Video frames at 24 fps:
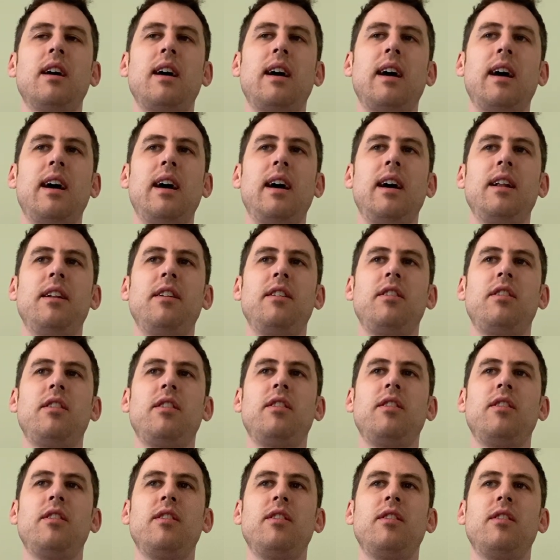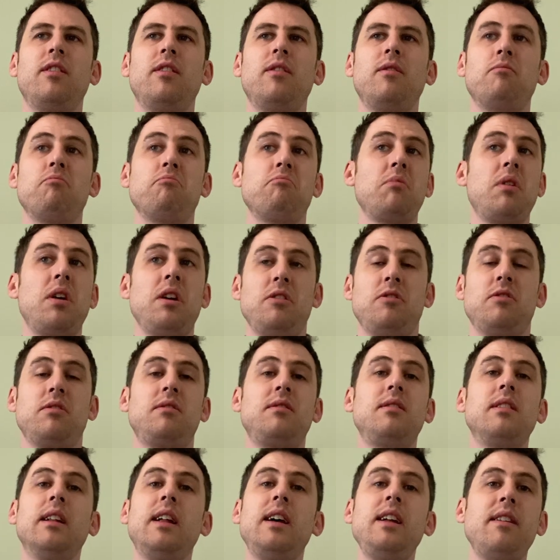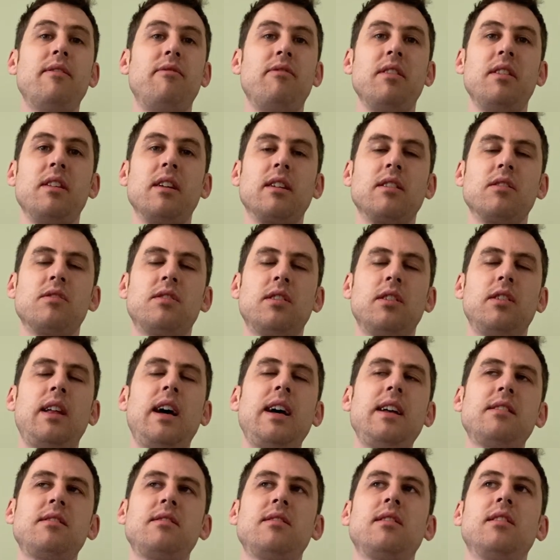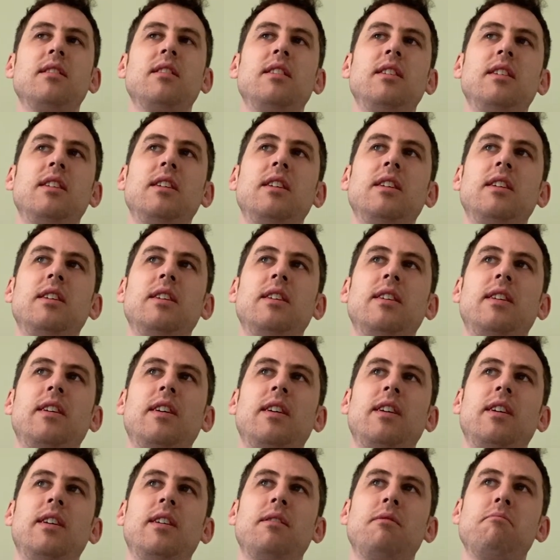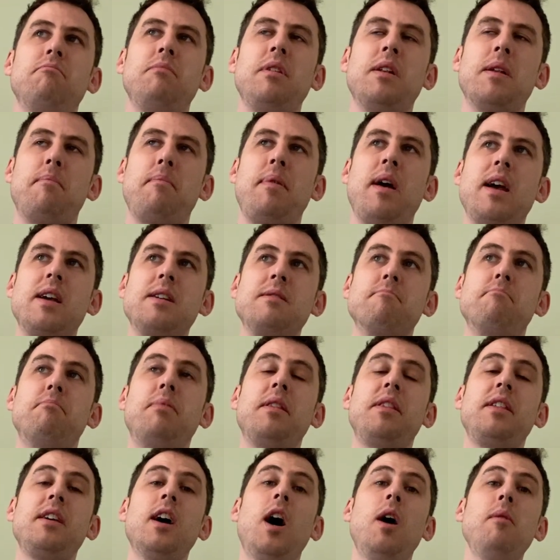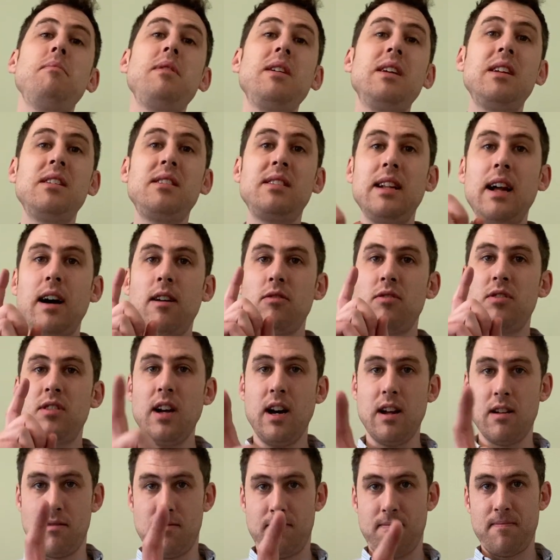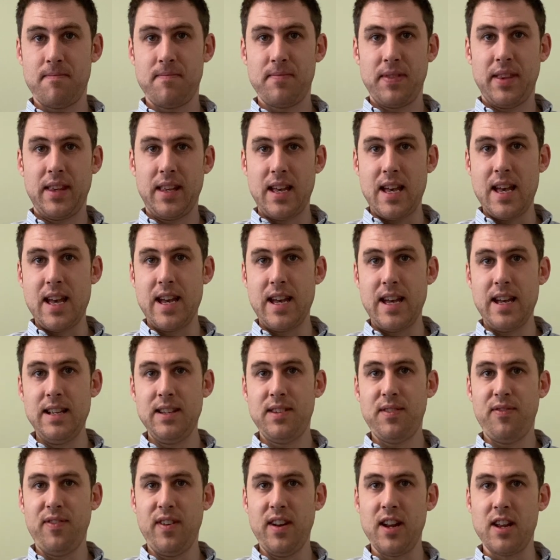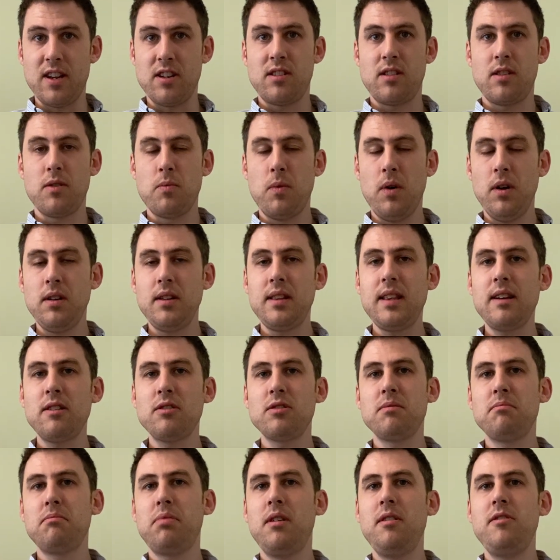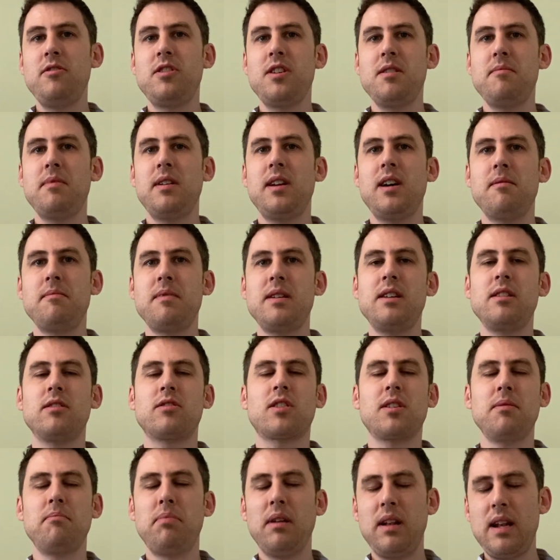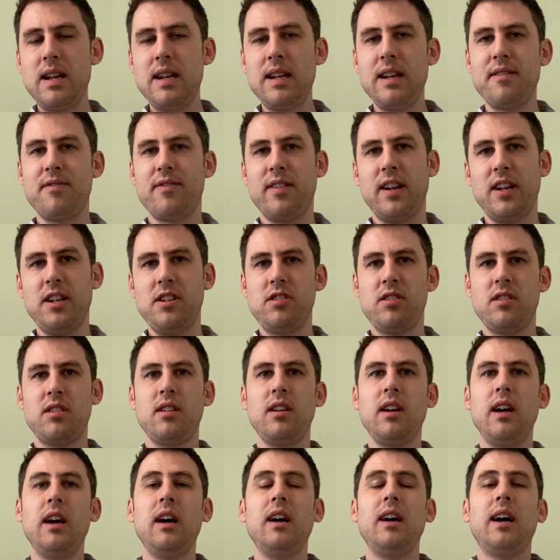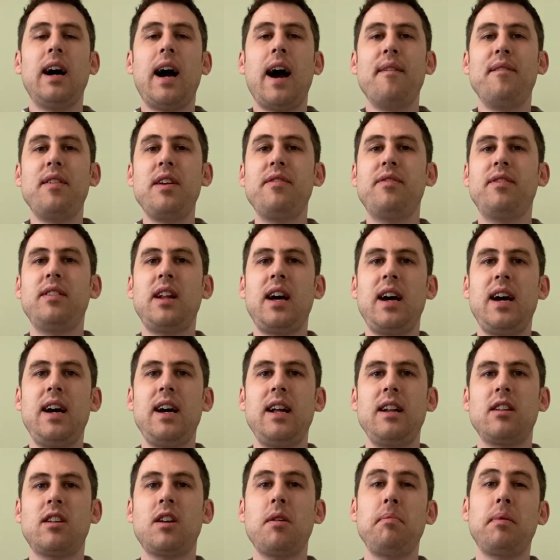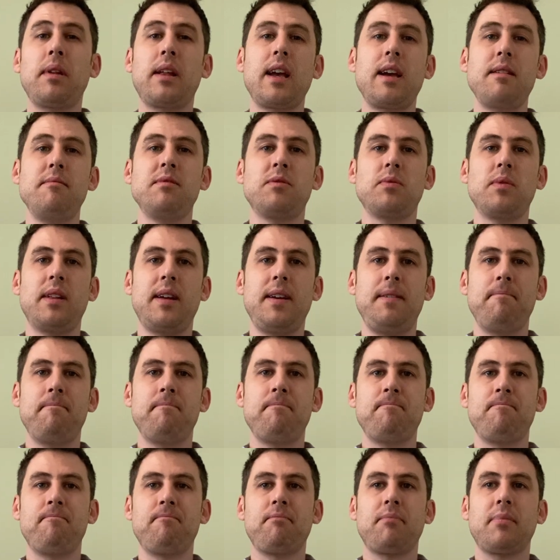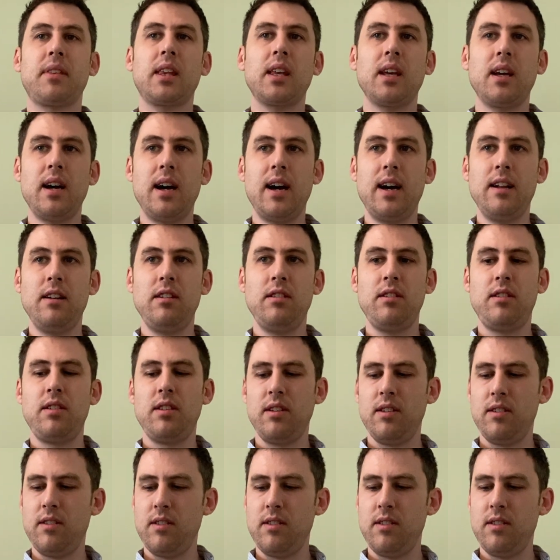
and it just delayed everything. So that's been a pain. But the army is now done. It is finished. The 1,000 point German army is completely finished. I've even had a couple of games with it and